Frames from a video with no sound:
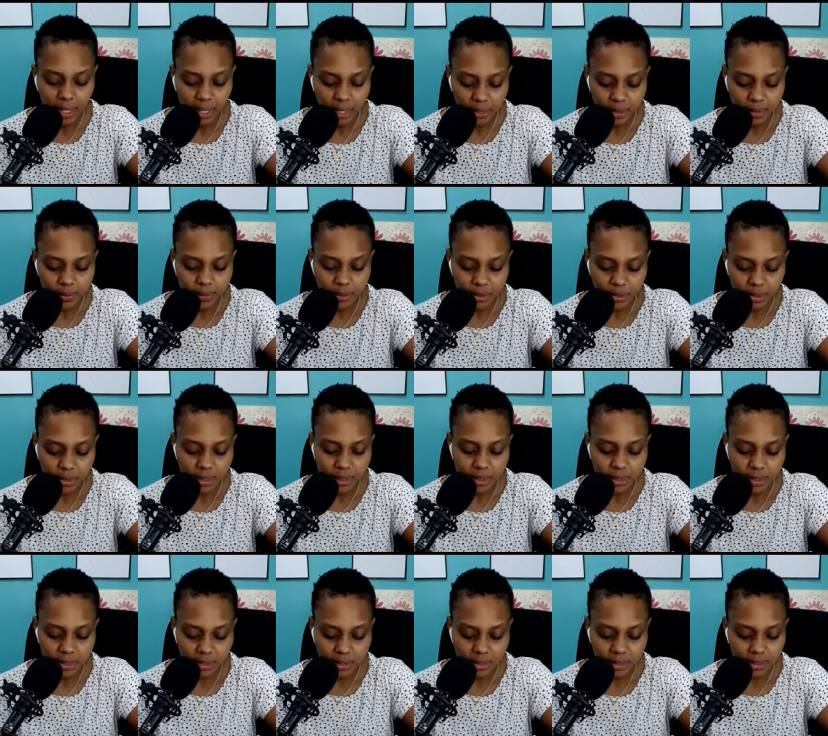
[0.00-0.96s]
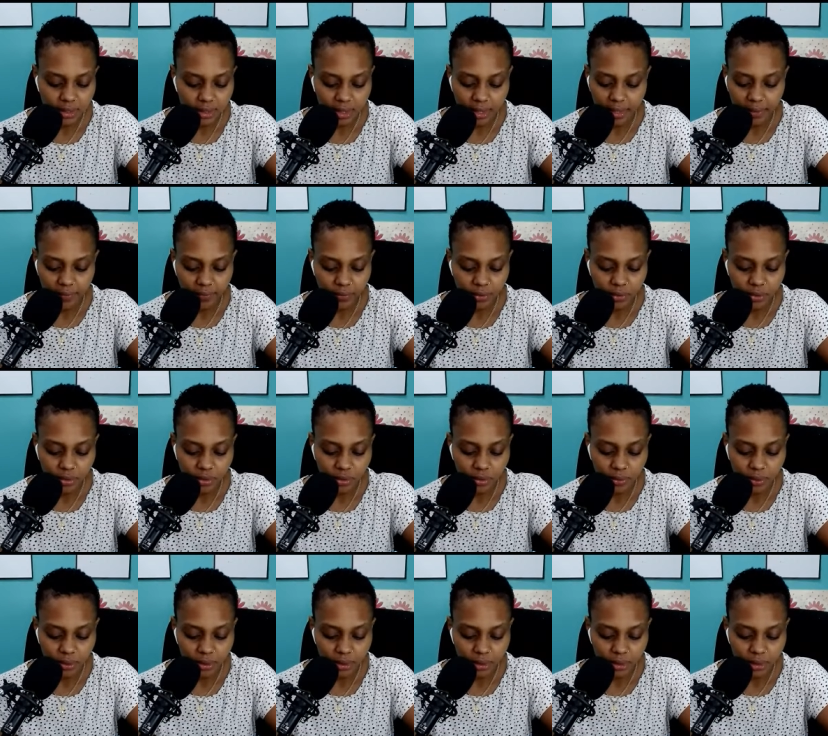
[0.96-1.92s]
experiencing this, and I have no
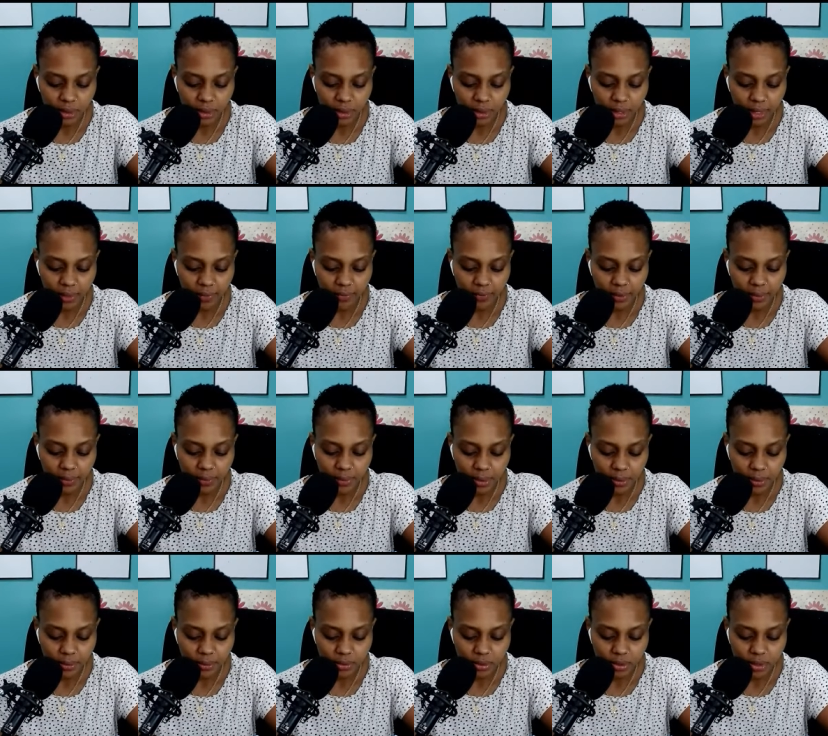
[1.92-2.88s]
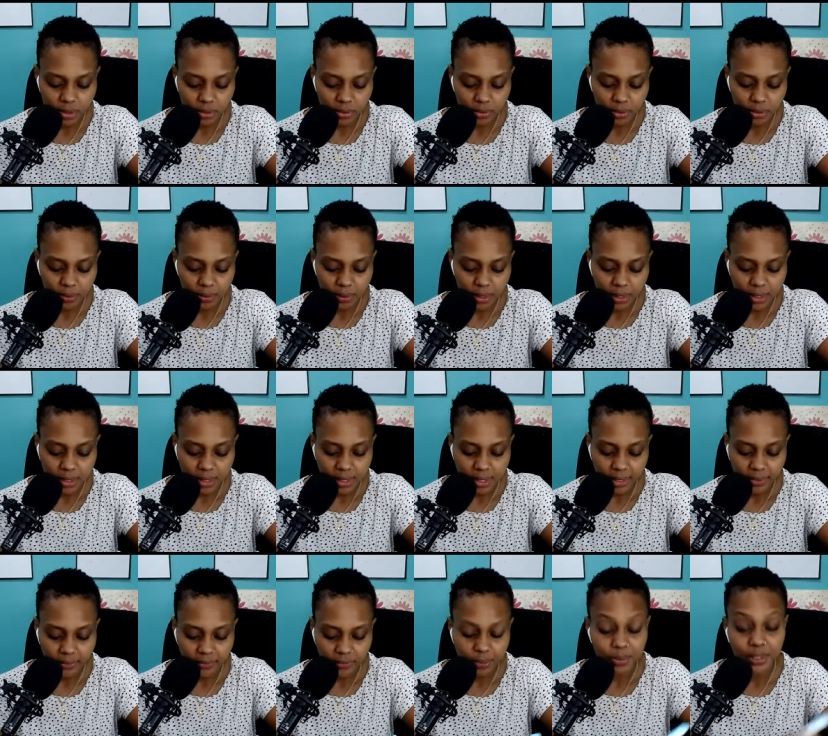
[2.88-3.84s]
clue what the f I'm supposed to do with
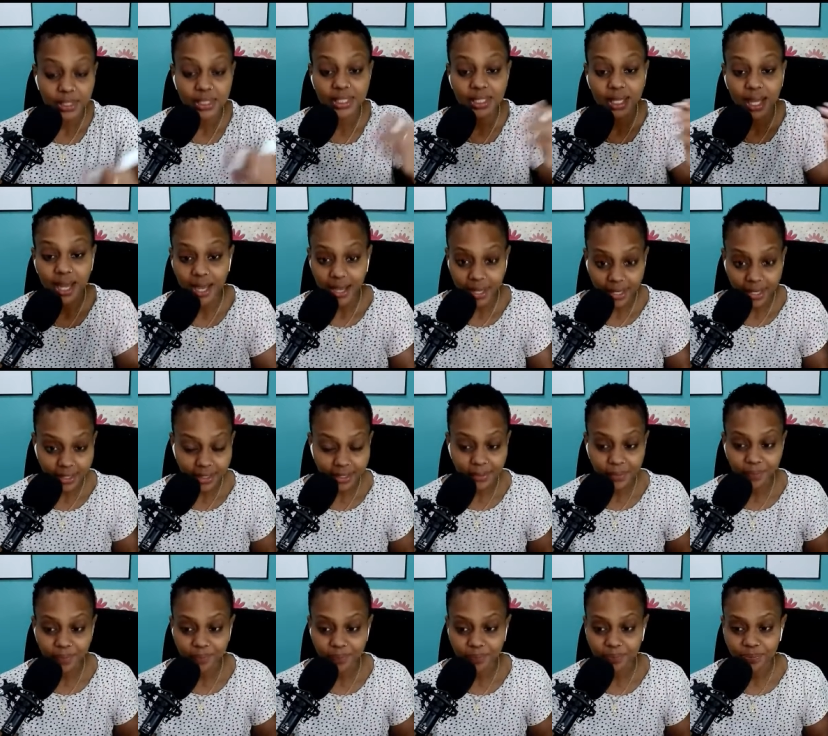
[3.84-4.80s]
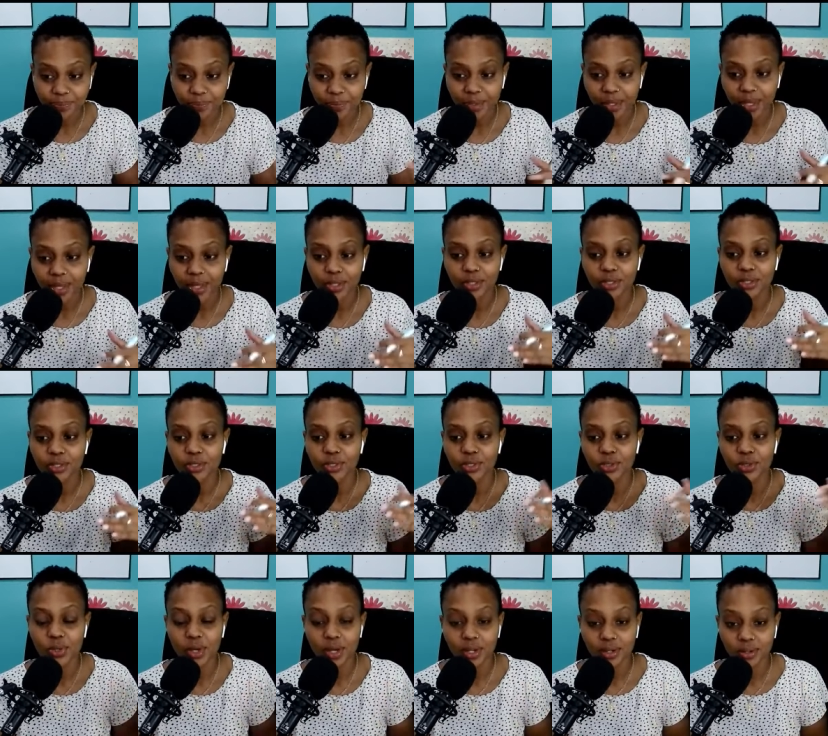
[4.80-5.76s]
myself beside
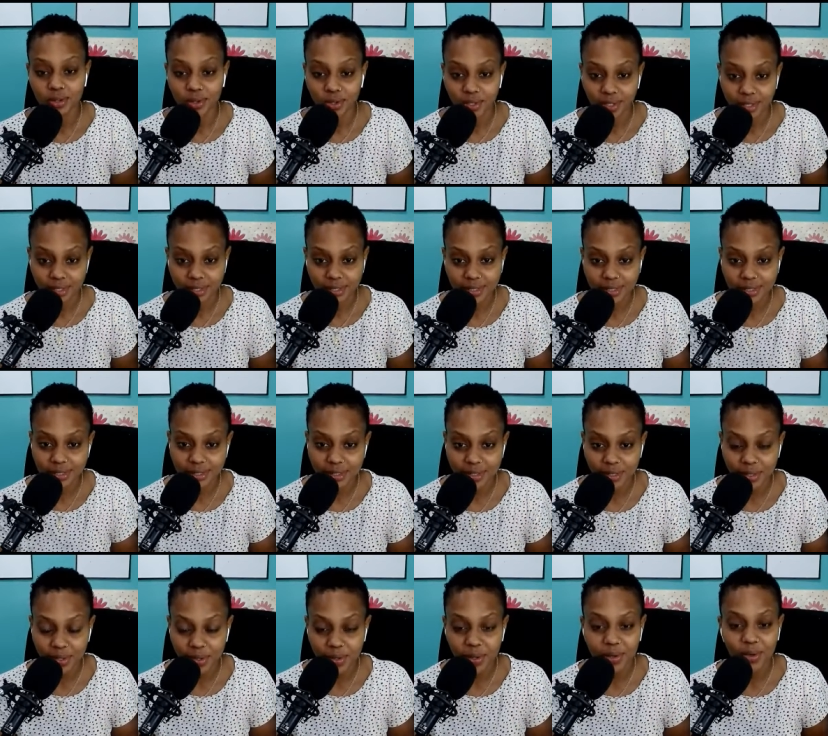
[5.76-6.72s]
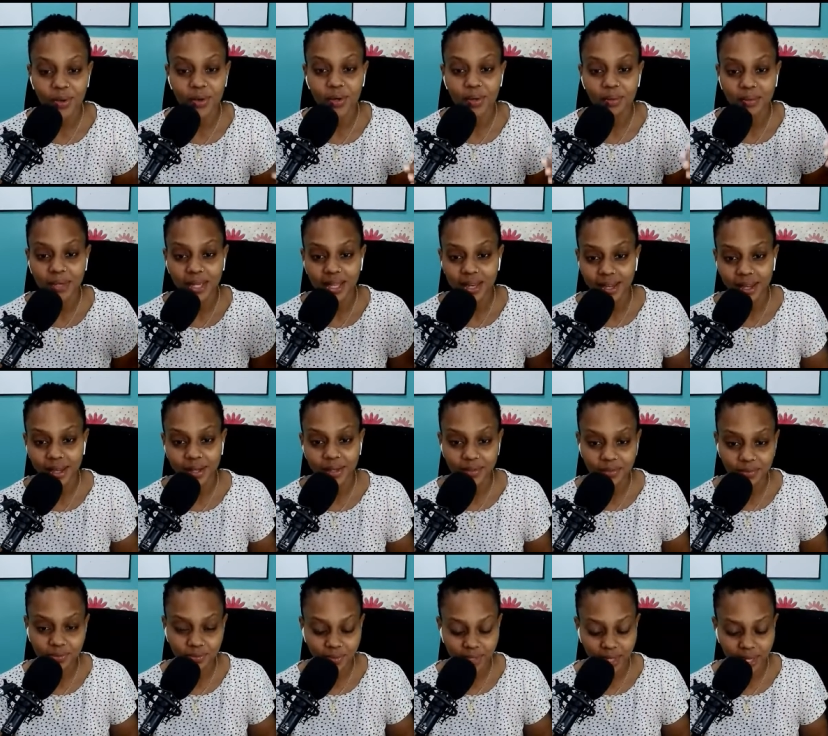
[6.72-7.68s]
do an audit on my
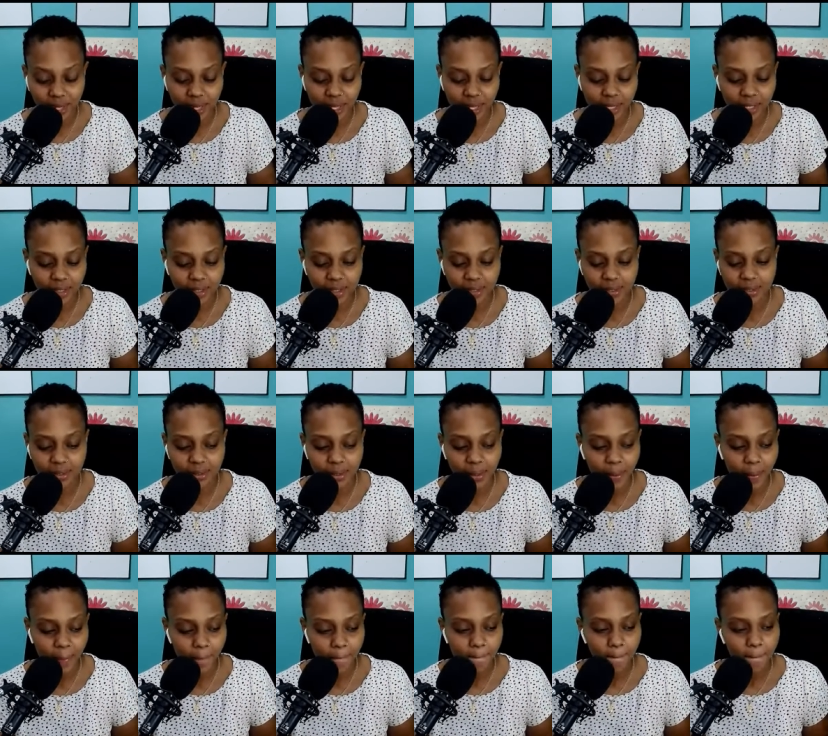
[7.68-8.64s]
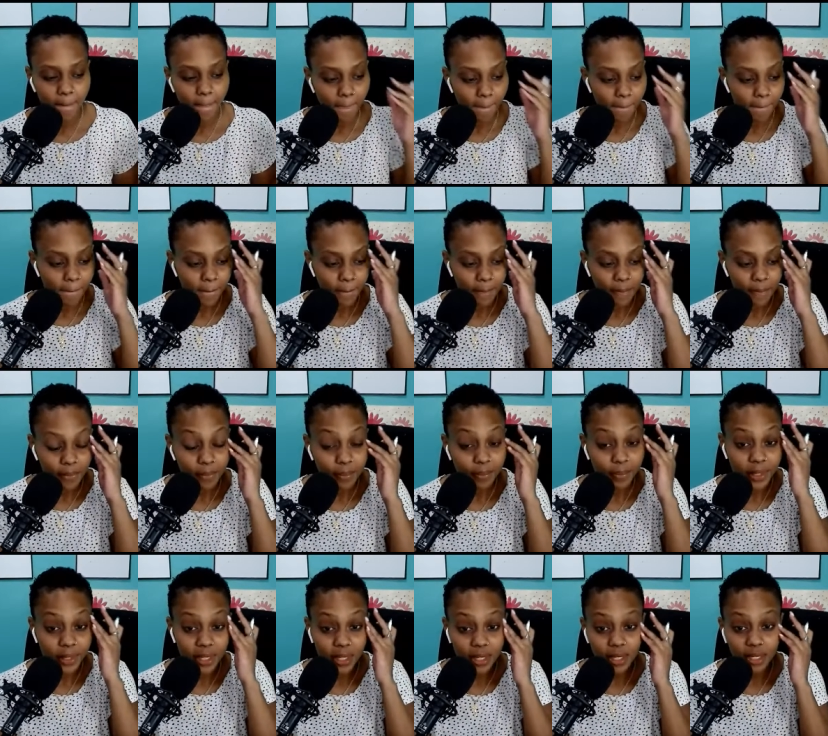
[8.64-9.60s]
life and
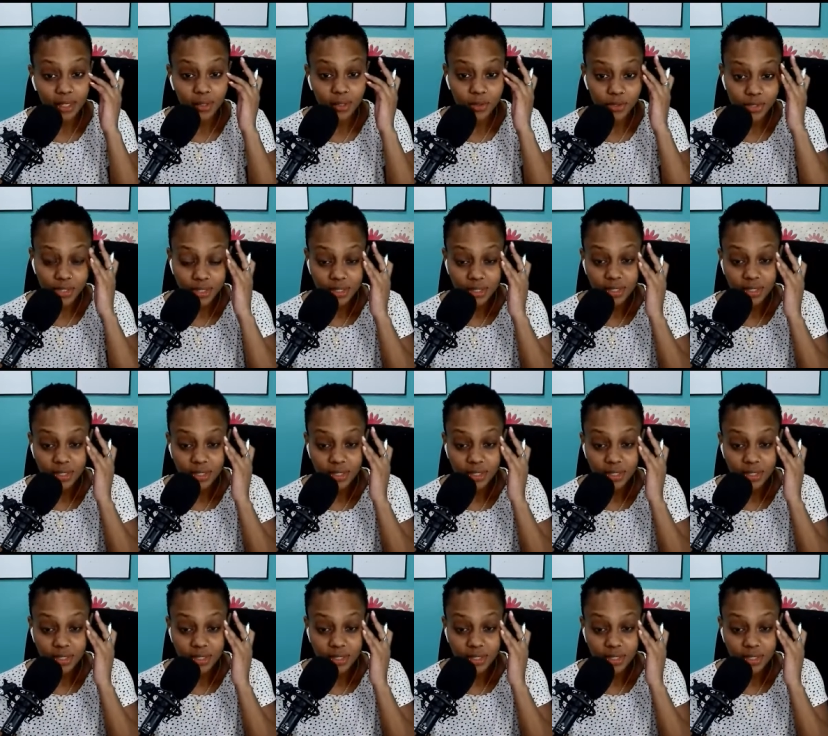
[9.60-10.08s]
pay close